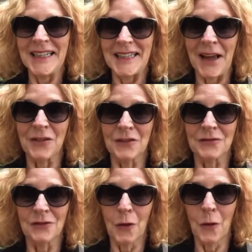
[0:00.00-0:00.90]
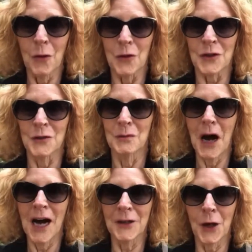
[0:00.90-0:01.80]
level four
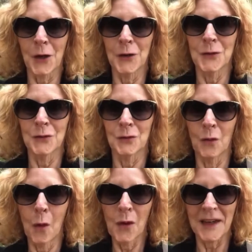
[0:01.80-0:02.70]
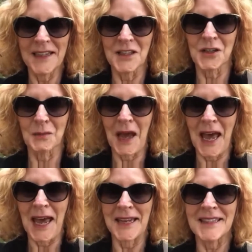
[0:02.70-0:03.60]
Kumano walk in
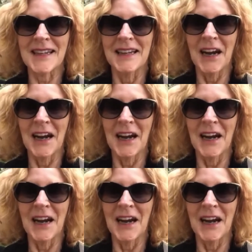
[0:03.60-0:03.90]
Japan,